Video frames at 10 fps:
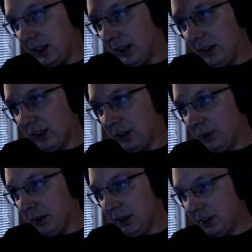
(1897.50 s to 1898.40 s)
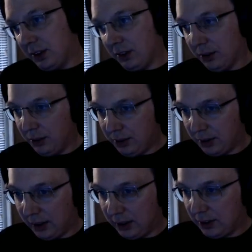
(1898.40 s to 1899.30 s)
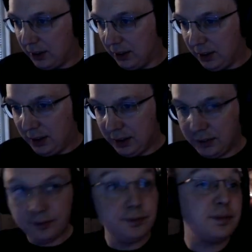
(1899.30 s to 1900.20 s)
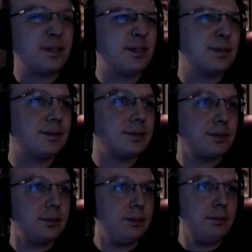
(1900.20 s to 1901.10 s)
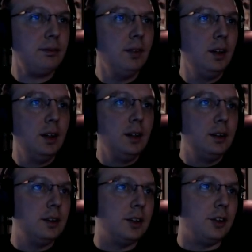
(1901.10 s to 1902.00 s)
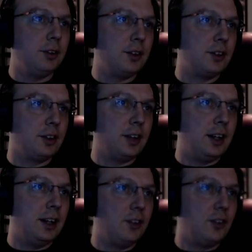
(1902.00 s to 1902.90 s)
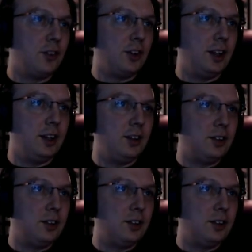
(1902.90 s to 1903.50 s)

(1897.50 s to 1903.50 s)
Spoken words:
0, 1, 2, so that's good. Let's see what this other guy has to say.